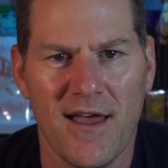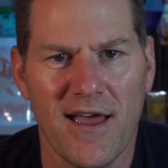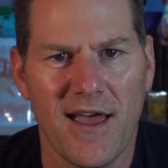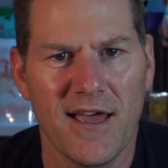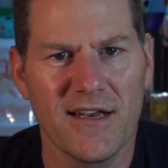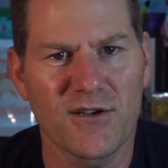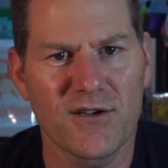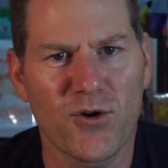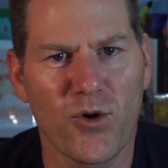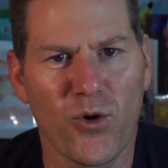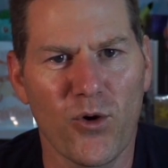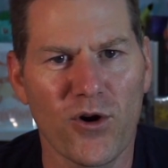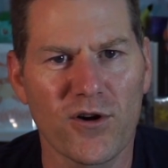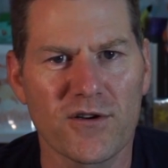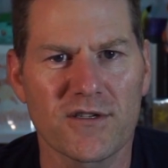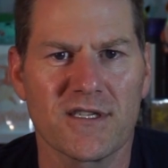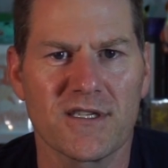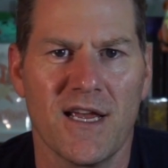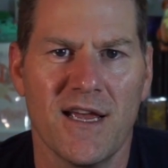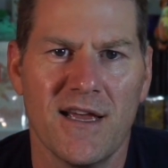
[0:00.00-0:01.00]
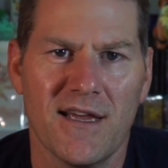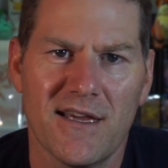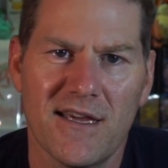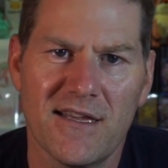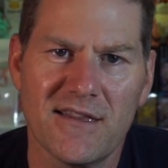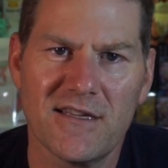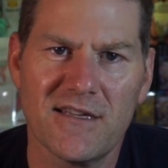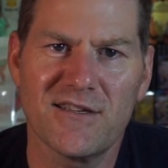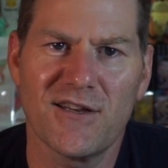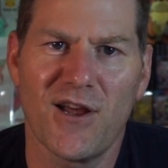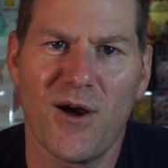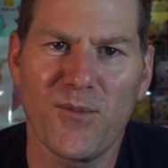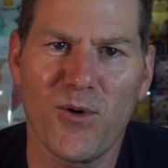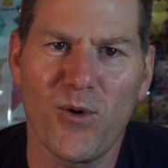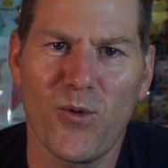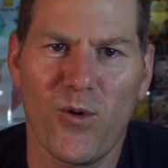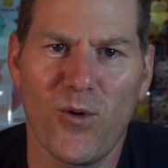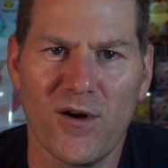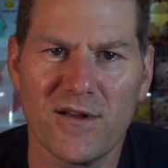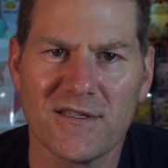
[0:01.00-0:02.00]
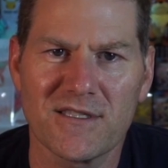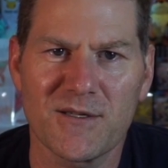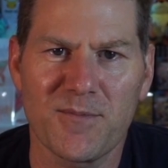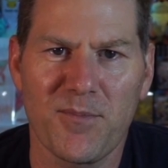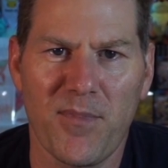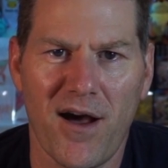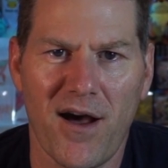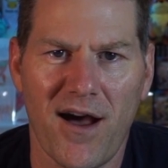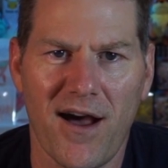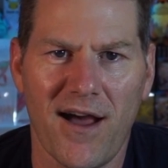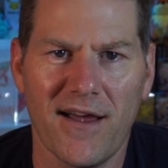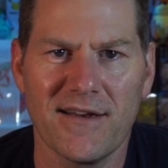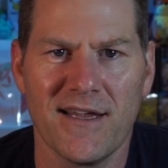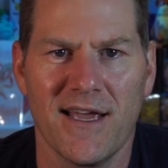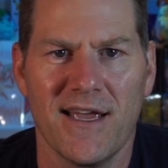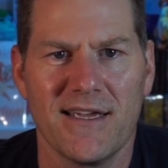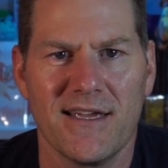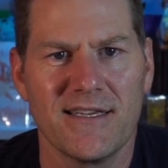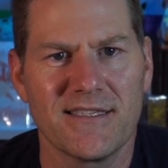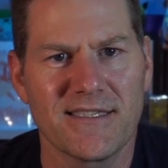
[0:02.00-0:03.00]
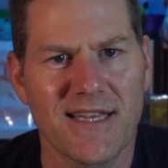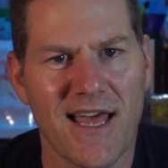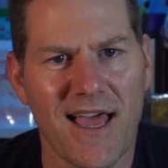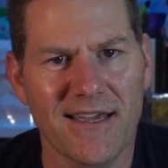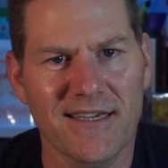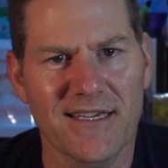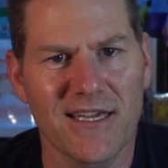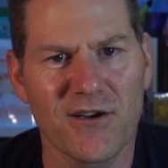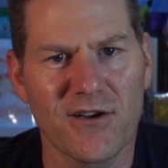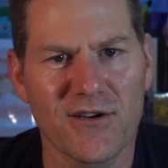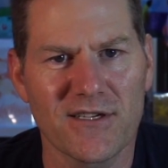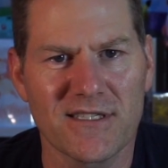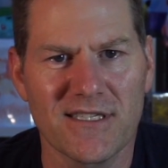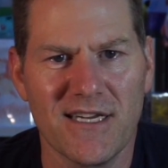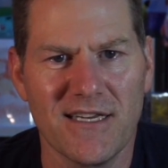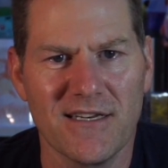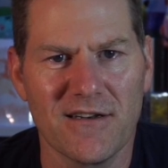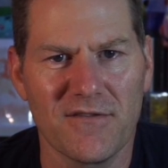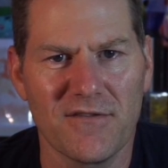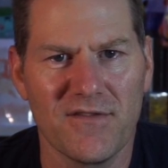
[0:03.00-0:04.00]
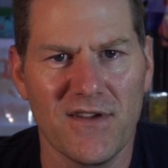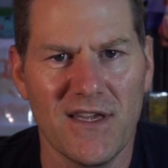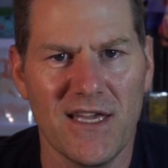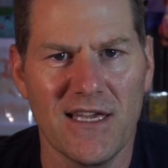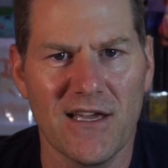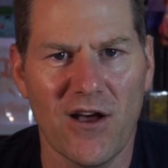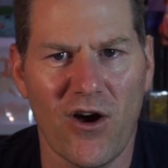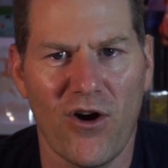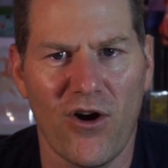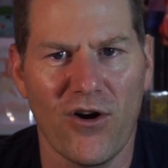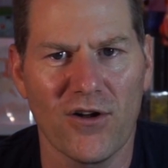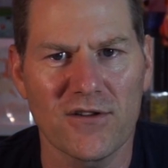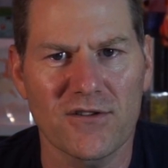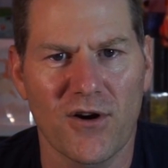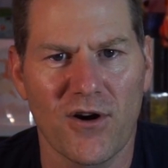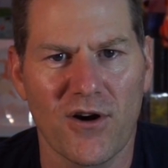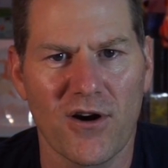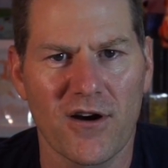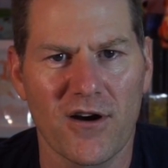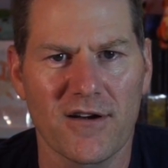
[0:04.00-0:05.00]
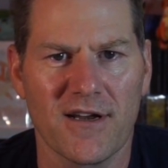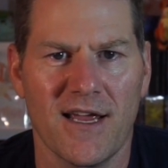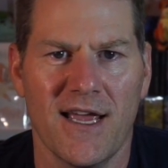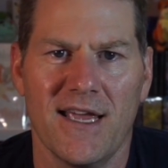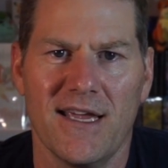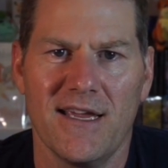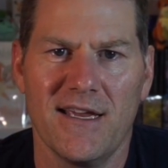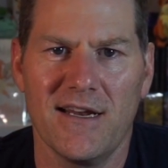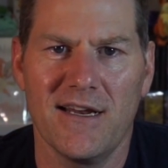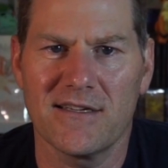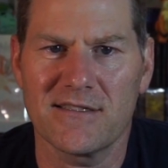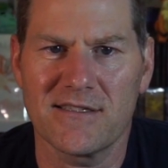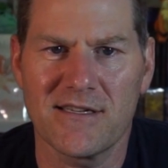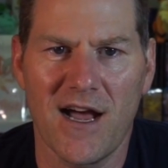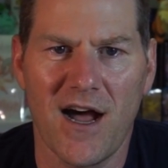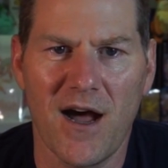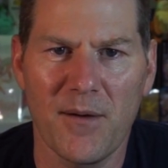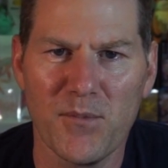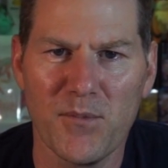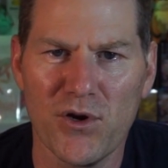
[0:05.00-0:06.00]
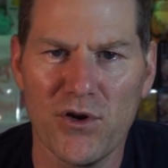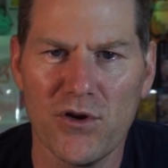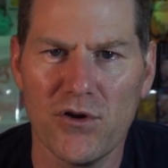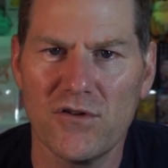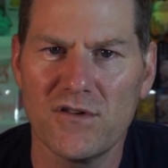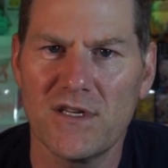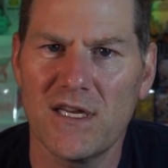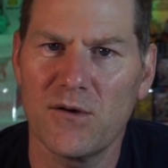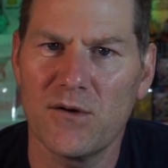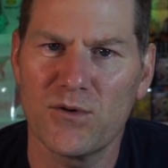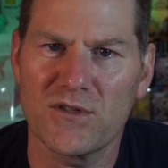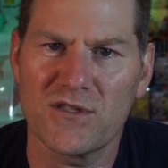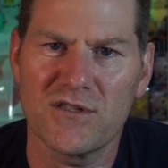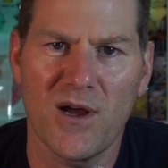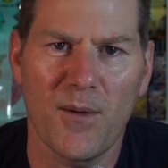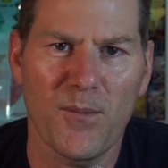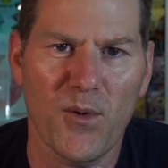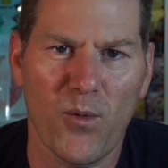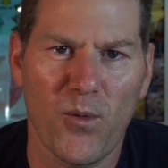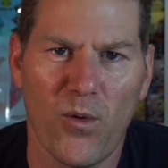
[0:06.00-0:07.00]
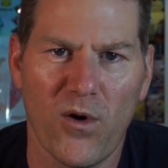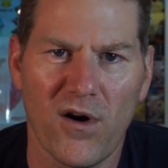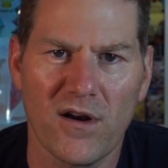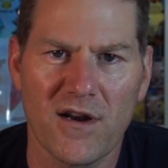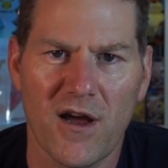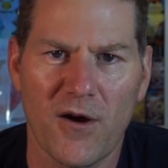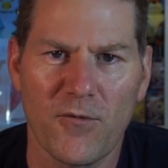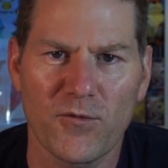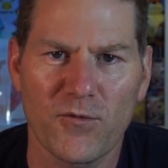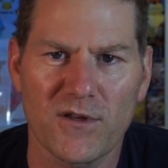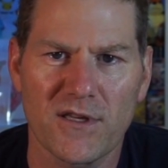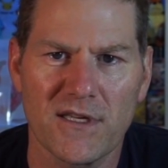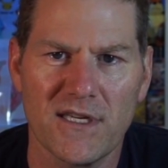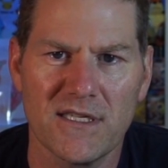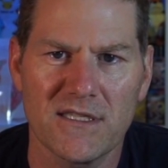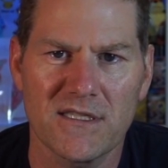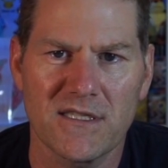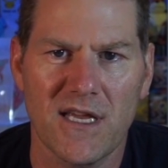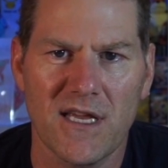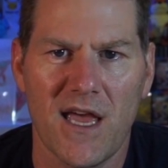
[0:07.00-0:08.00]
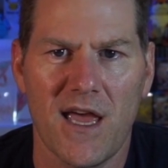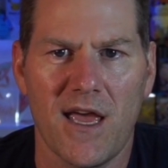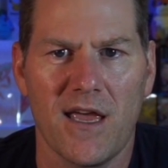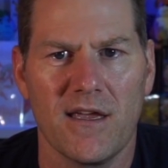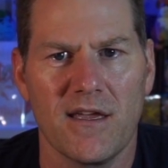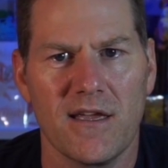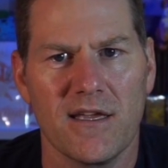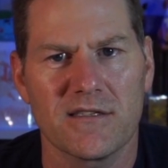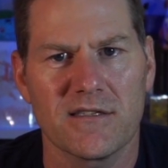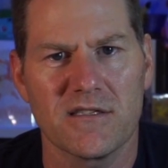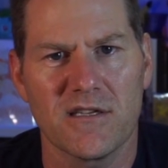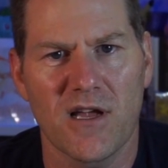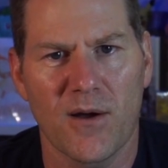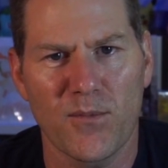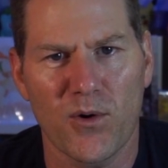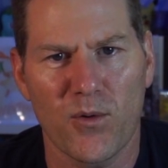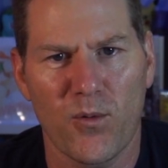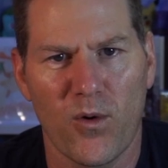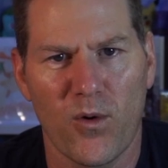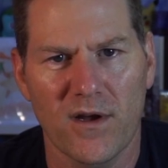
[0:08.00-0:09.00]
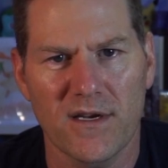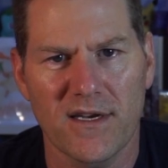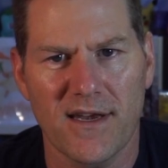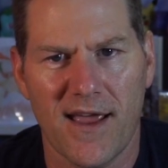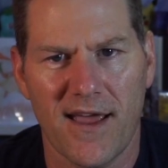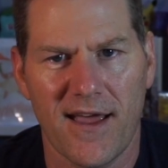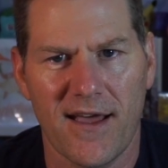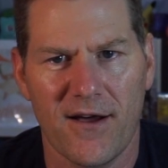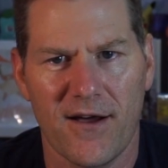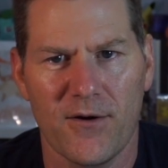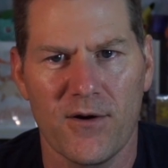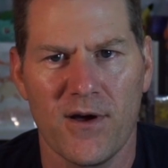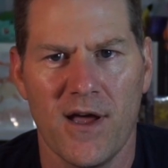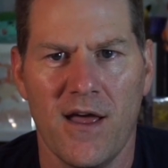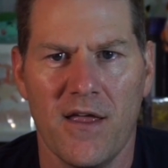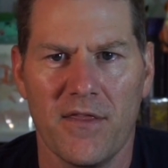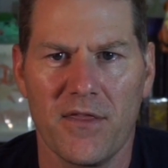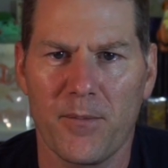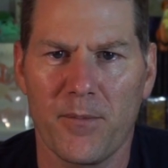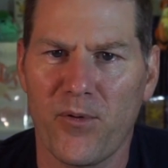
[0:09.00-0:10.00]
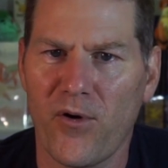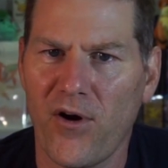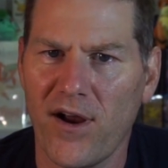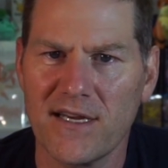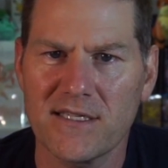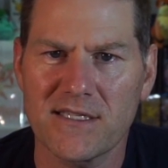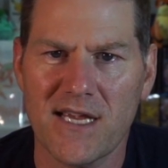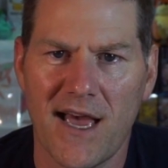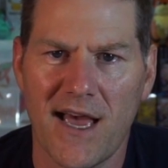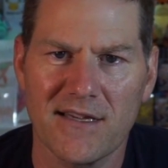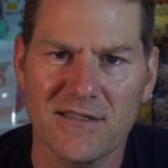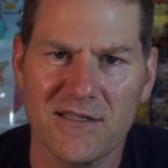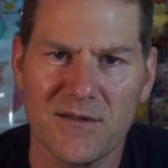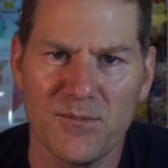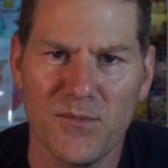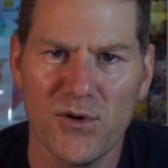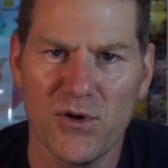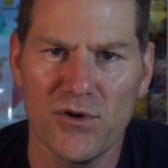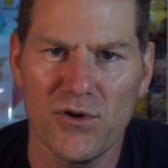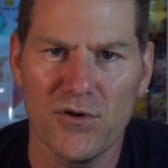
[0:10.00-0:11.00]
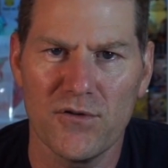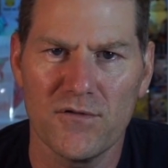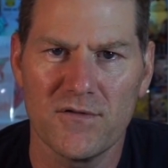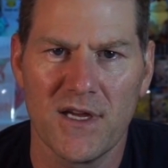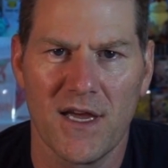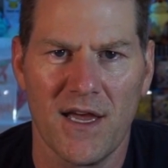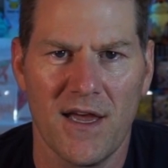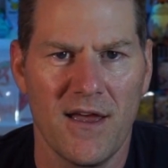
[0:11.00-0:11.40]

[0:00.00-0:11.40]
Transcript: And of course, in the number 1 spot is that Giratina V alt art. It has not moved. It was number 1 on release day. It's number 1 now. The price hasn't moved.